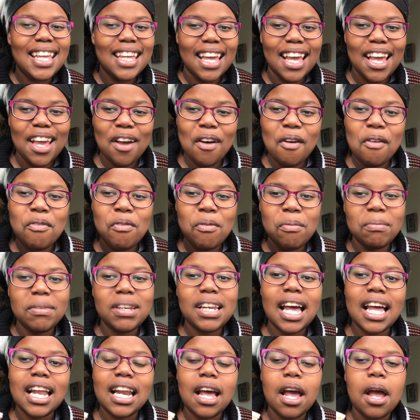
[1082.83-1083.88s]
care of
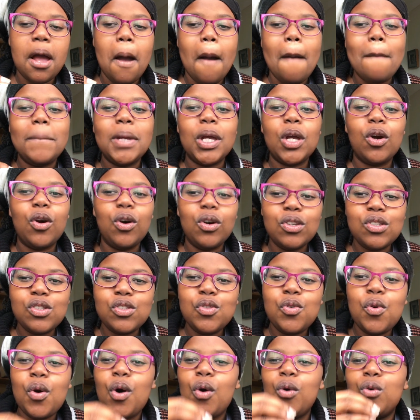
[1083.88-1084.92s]
Mdana, because
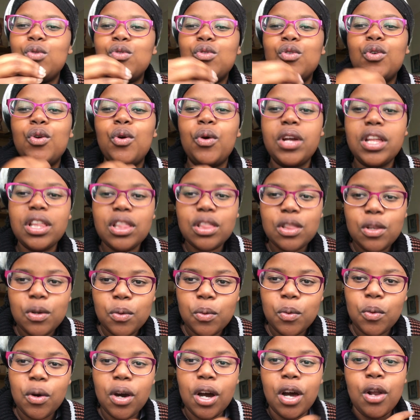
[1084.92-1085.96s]
you are also going
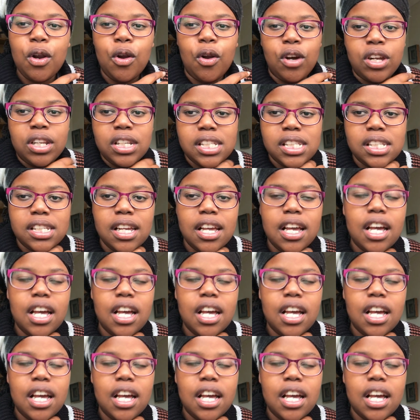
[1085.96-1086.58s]
through a lot.